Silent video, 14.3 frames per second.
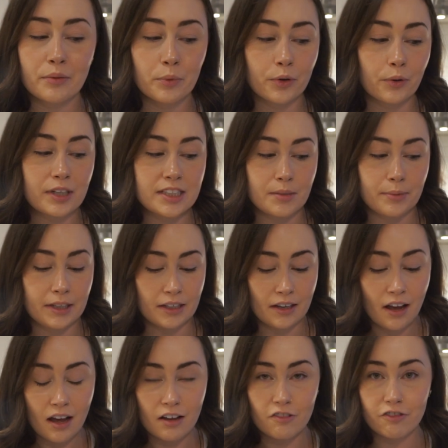We're going to be
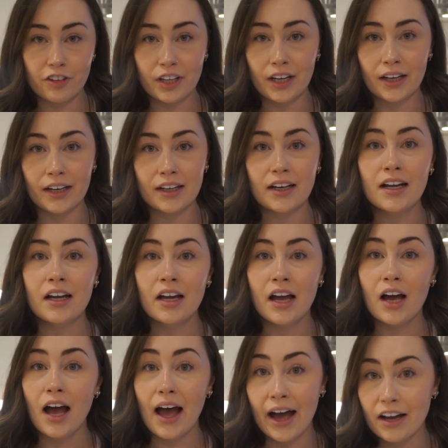feeding it
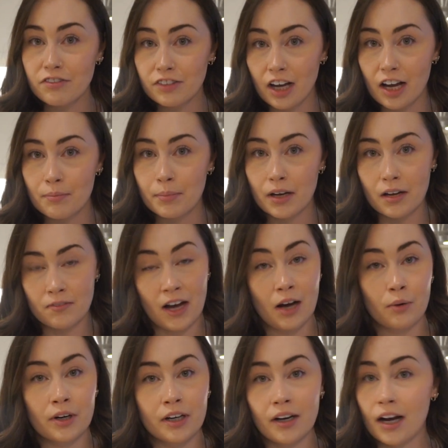a half cup of
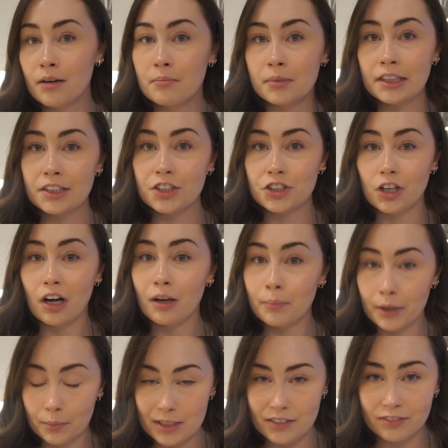our unbleached
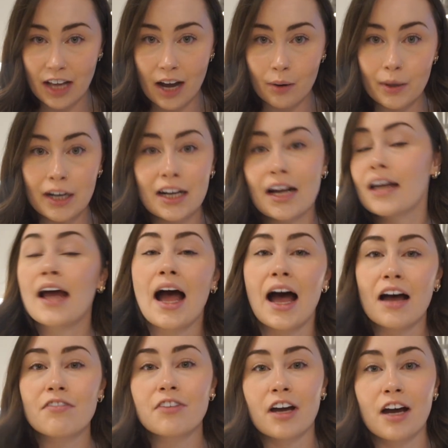all-purpose flour and a
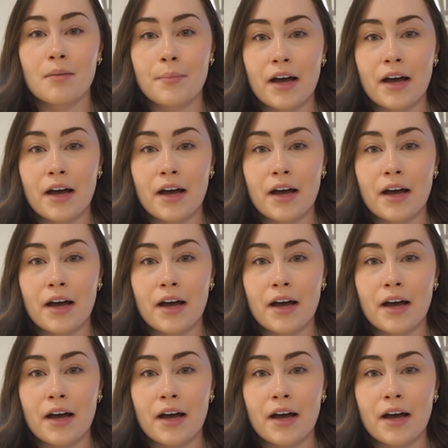half cup